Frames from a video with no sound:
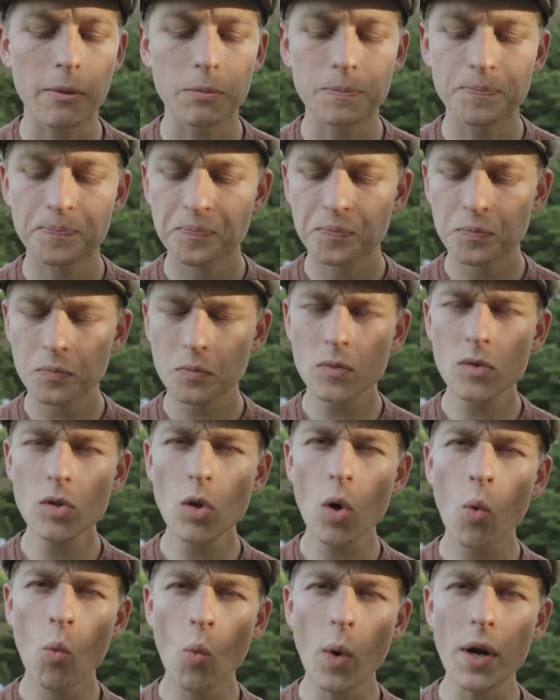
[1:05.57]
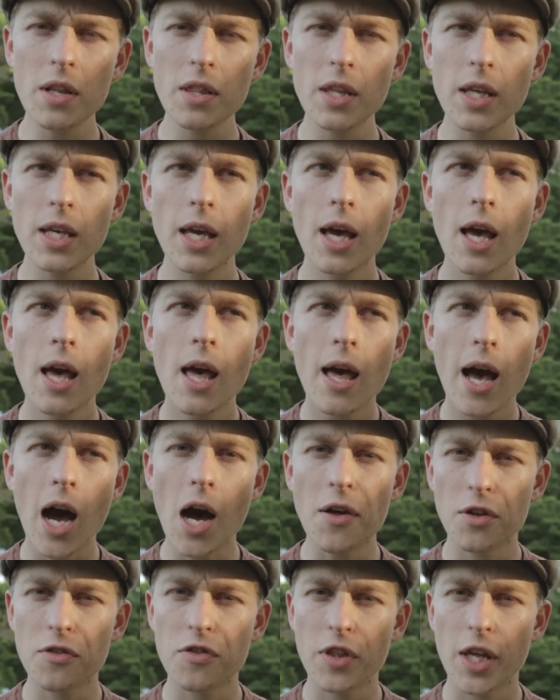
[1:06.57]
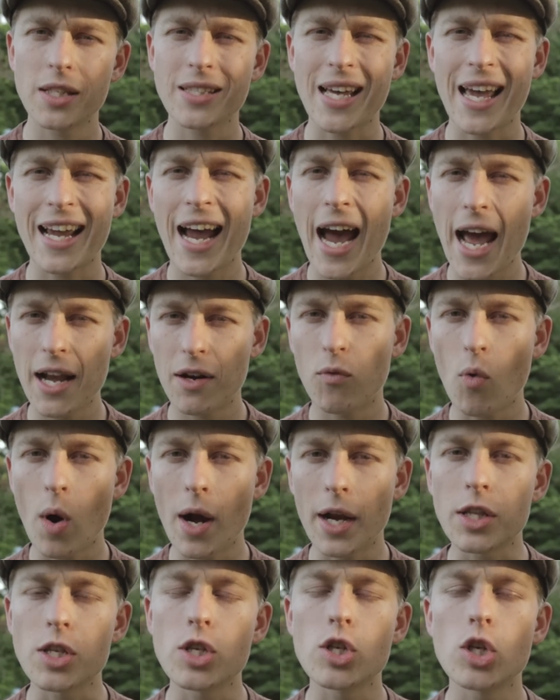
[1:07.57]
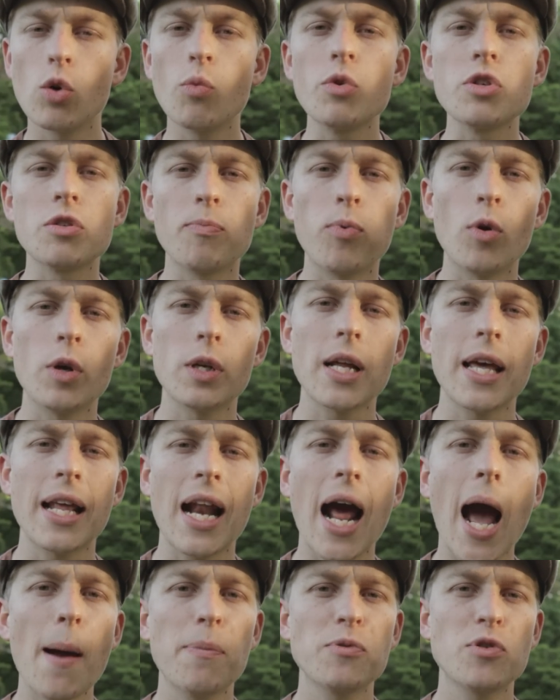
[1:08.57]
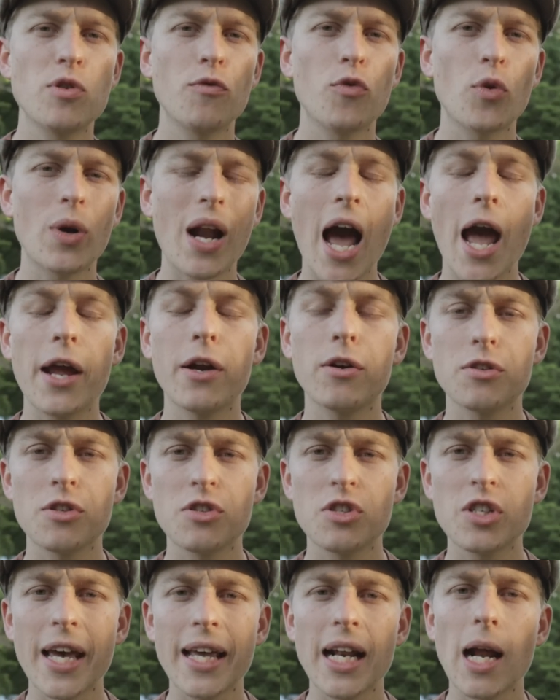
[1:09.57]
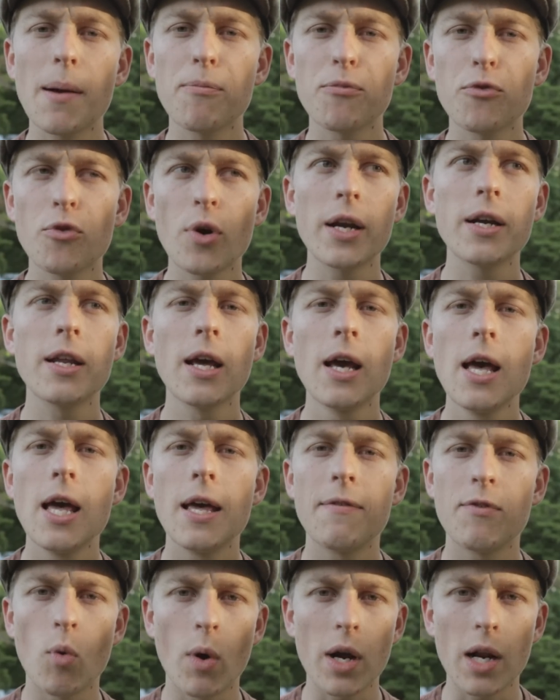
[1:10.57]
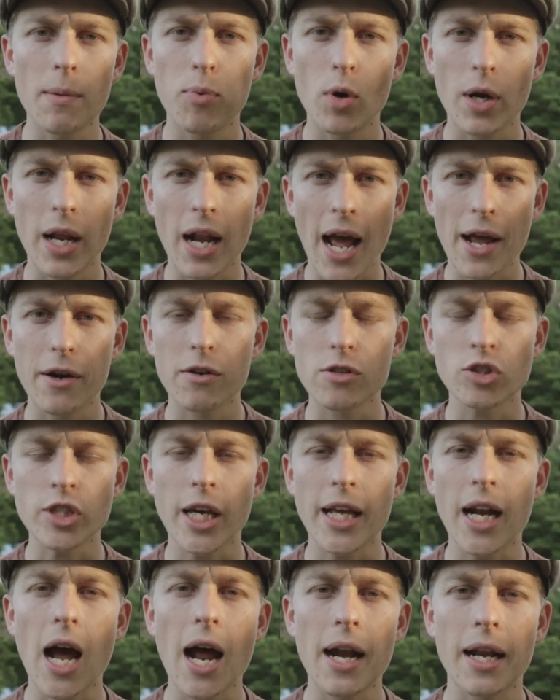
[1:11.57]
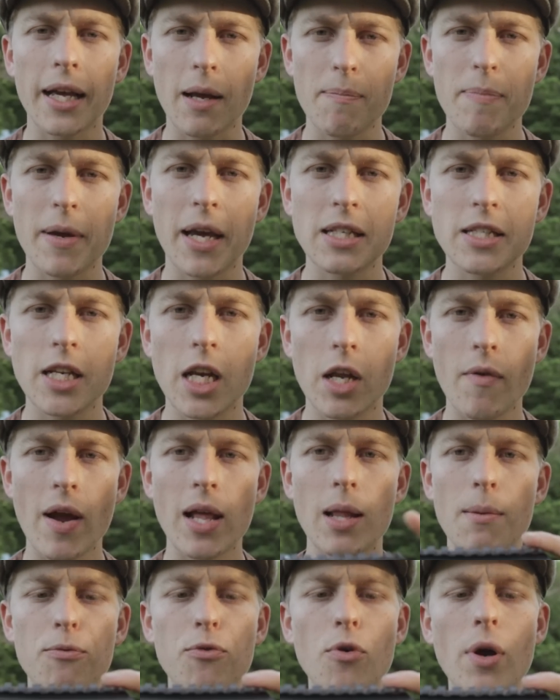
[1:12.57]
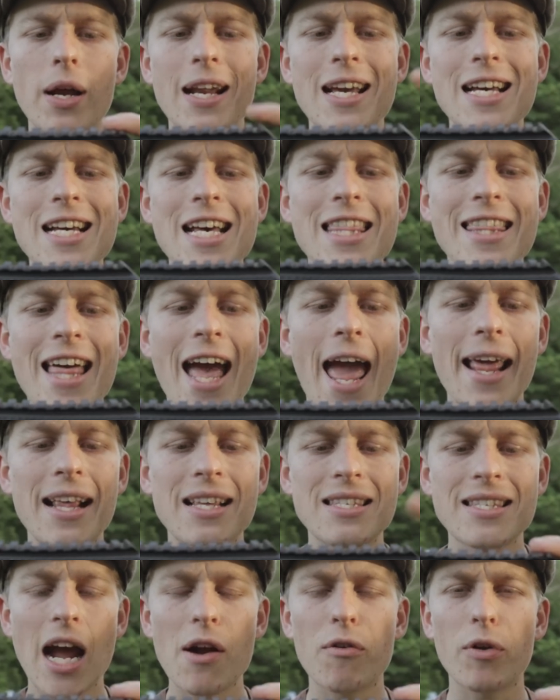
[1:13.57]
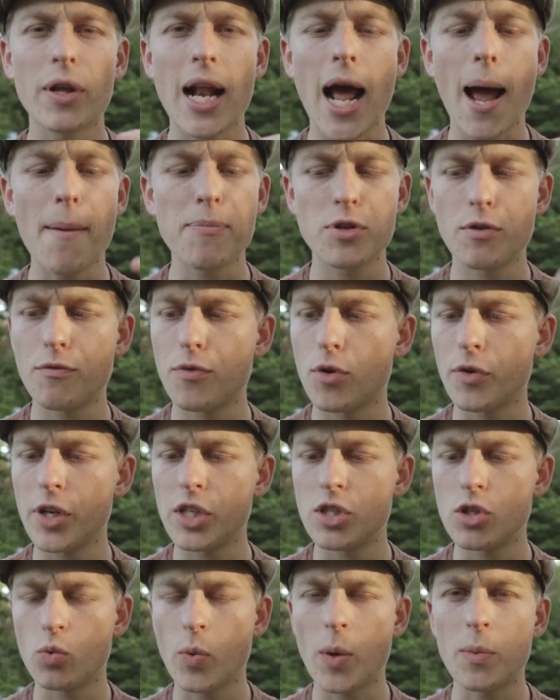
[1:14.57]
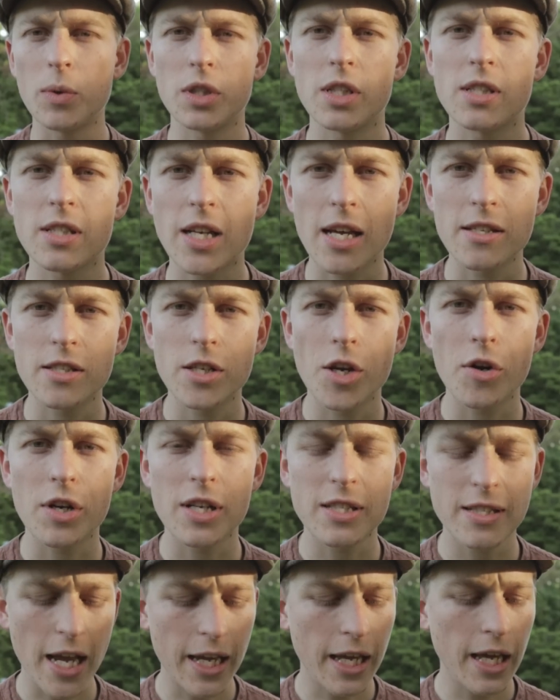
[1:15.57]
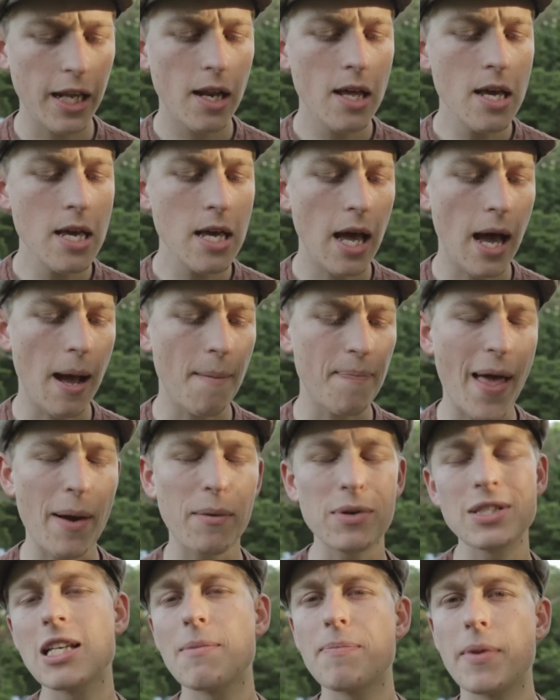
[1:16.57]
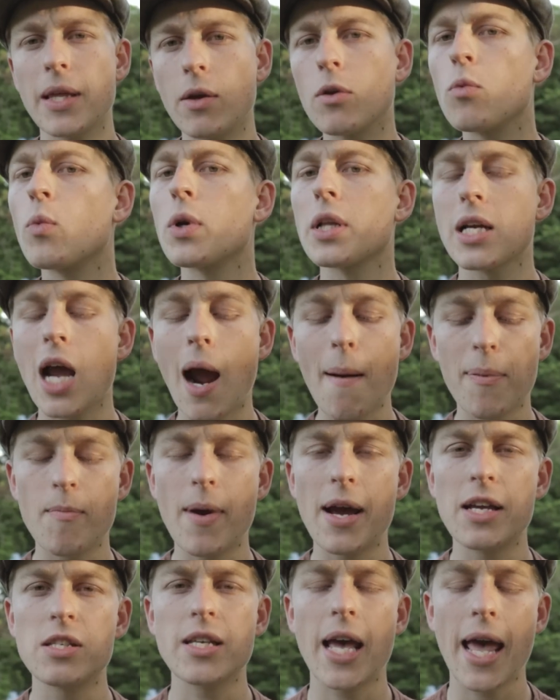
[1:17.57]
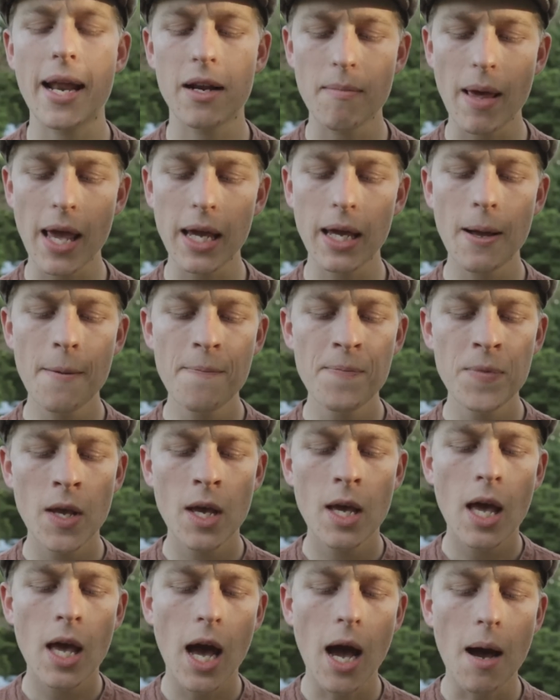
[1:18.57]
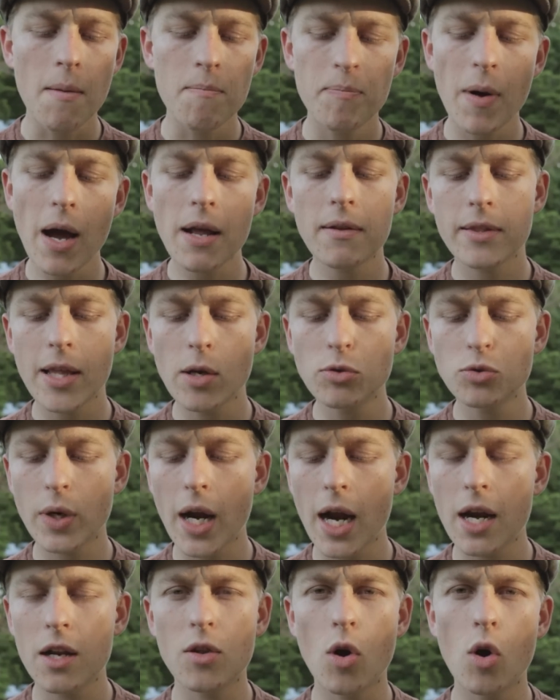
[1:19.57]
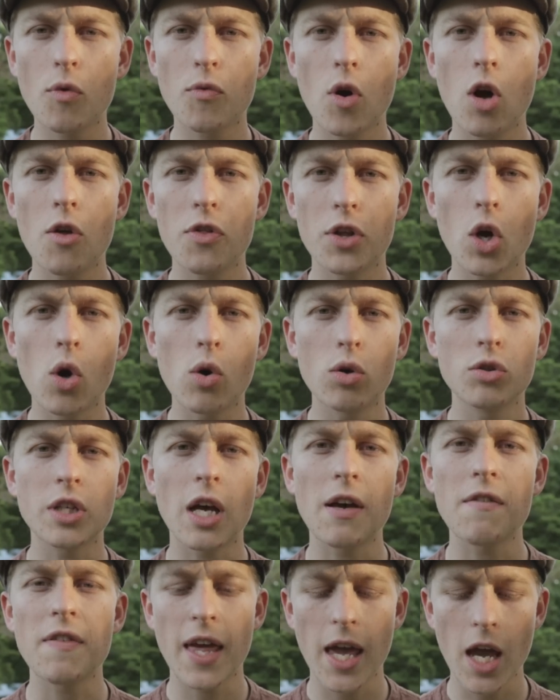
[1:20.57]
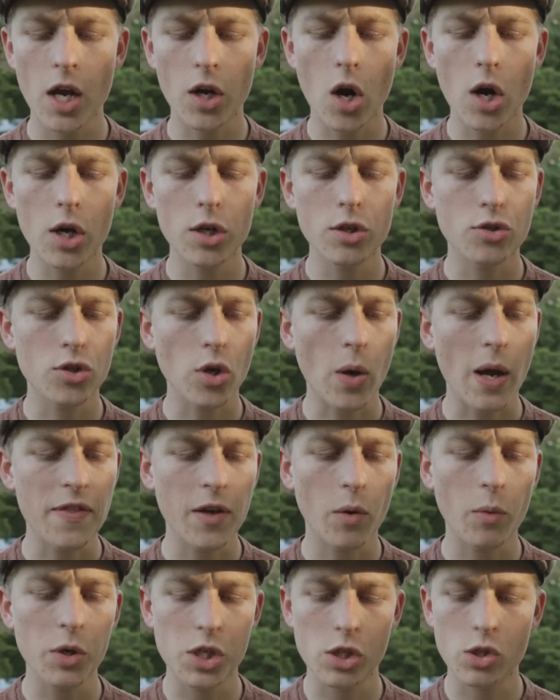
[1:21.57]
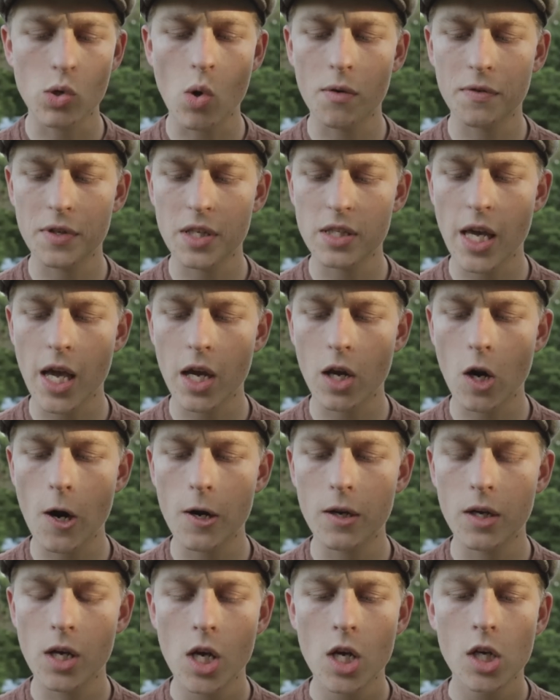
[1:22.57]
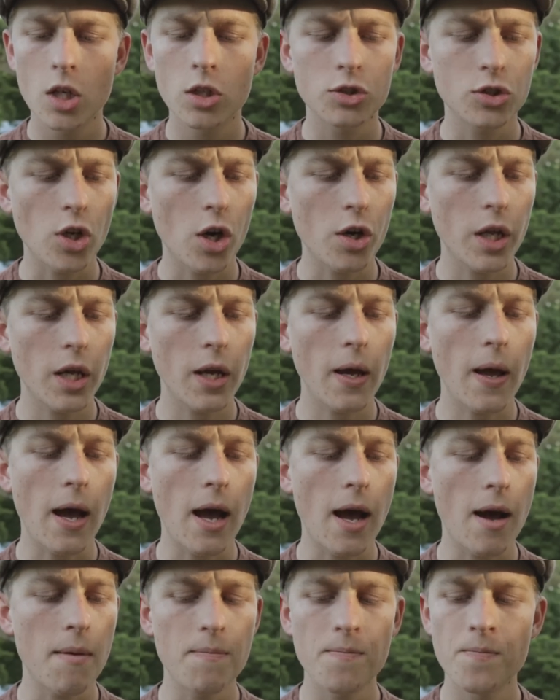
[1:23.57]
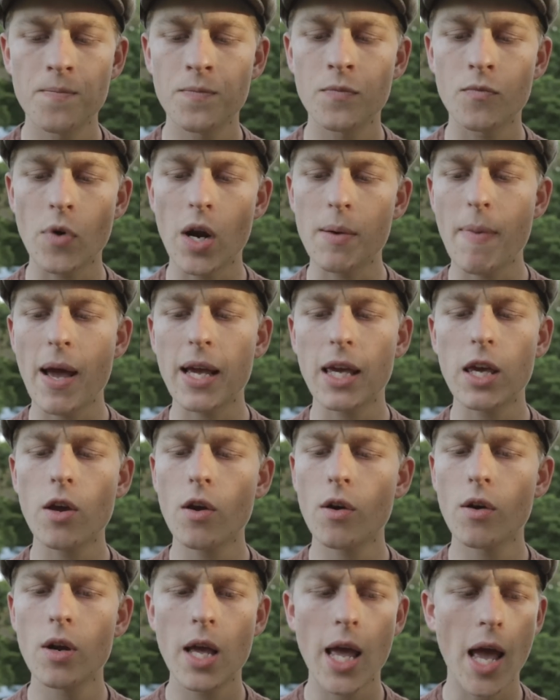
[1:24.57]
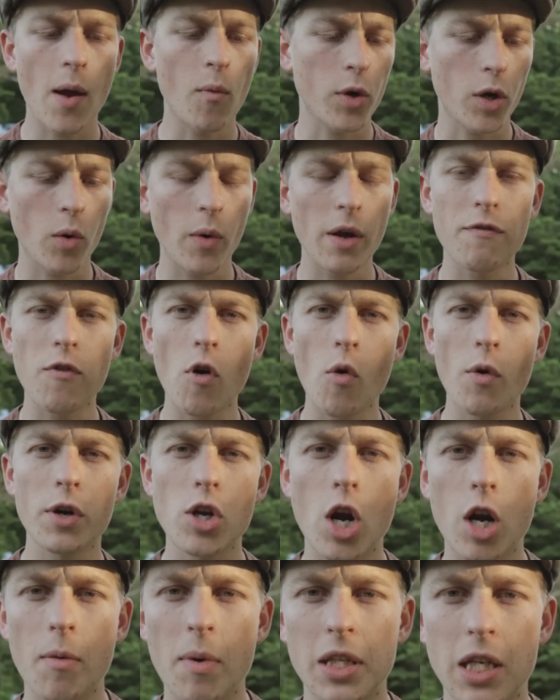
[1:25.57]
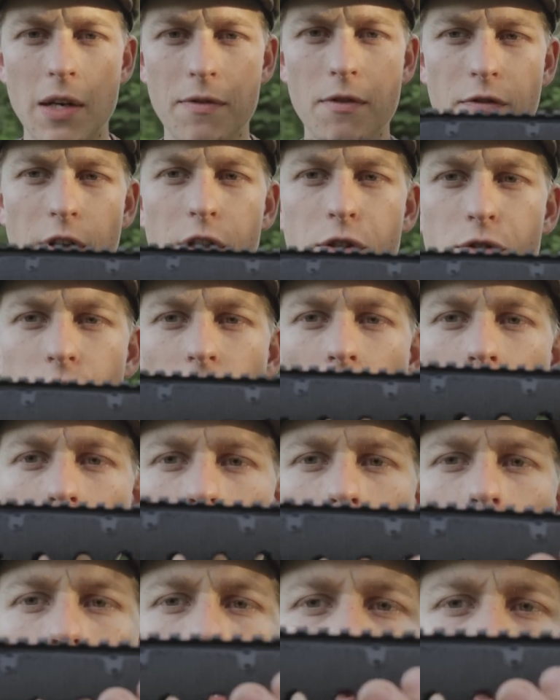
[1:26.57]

it. One of the other things I kind of wanted to do was put an option for an iron sight up front. If you want to put an iron sight on like a Picatinny rail up front, that is not really an option for reasons we will discuss here in a second. That was one of the compromises I had to make. But those were kind of overall the goals of the handguard. So I think we should just go over this handguard starting right back here, work our way forward, talk about the different features on it